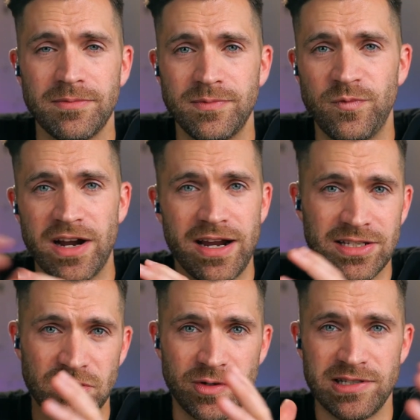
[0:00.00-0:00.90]

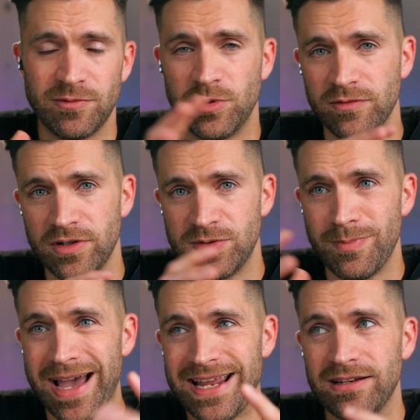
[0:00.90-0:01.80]
various degrees of privilege
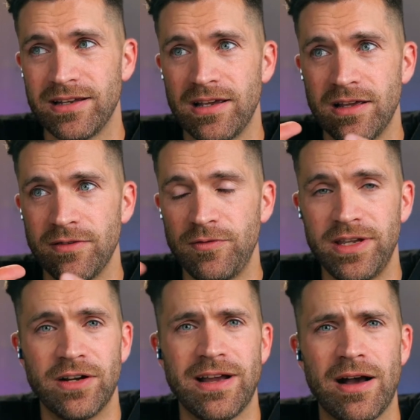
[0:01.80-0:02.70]
might
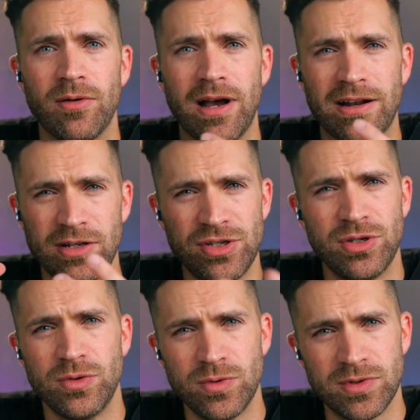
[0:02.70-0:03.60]
figure out how to
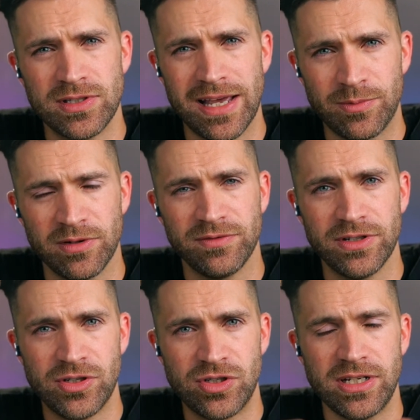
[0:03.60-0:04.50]
use that
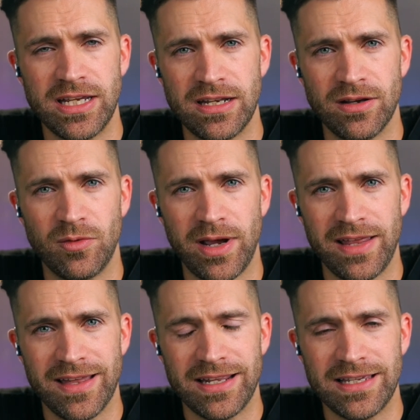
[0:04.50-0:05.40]
privilege in a way
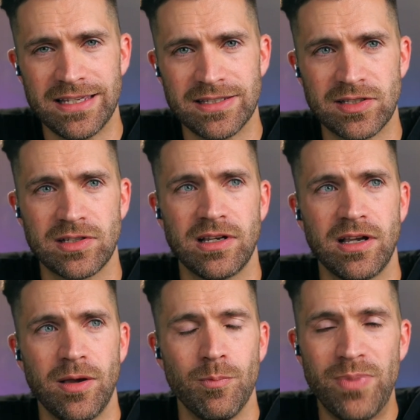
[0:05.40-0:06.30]
that is
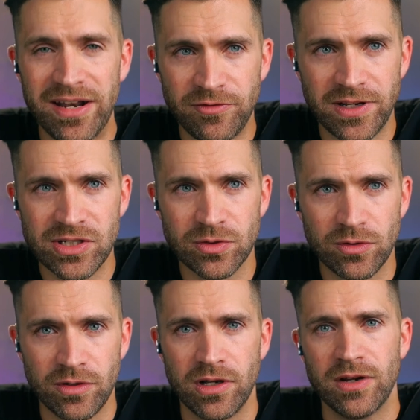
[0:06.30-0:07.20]

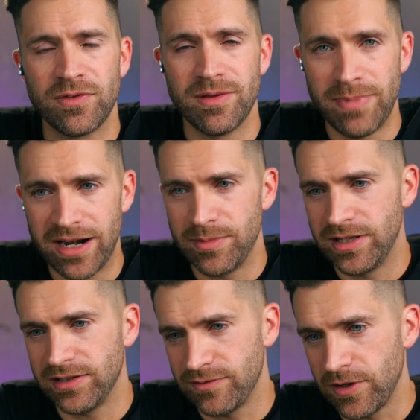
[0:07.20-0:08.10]
beneficial for the
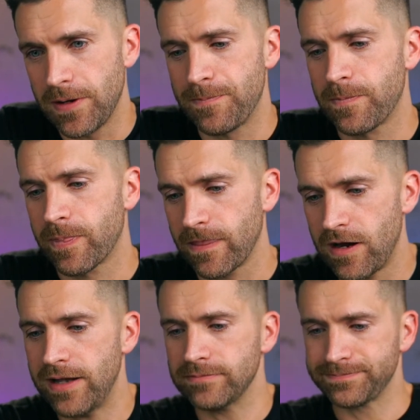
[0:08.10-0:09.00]
betterment of all. All
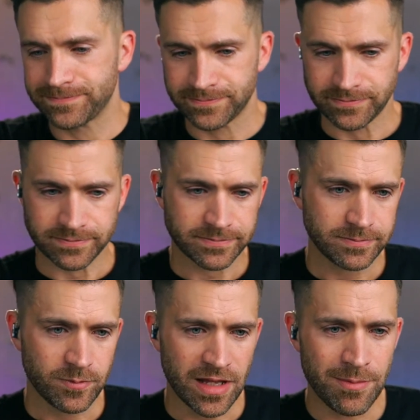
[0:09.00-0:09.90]
right.
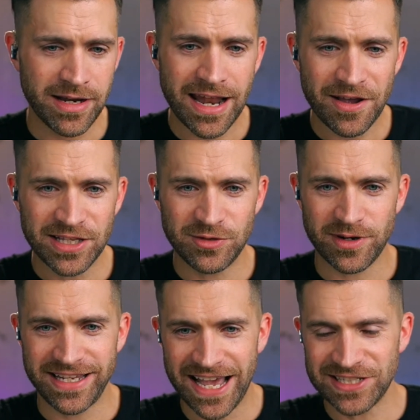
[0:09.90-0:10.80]
I'm going to now get to
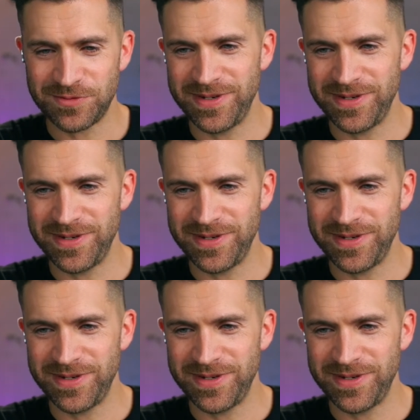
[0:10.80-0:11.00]
our guest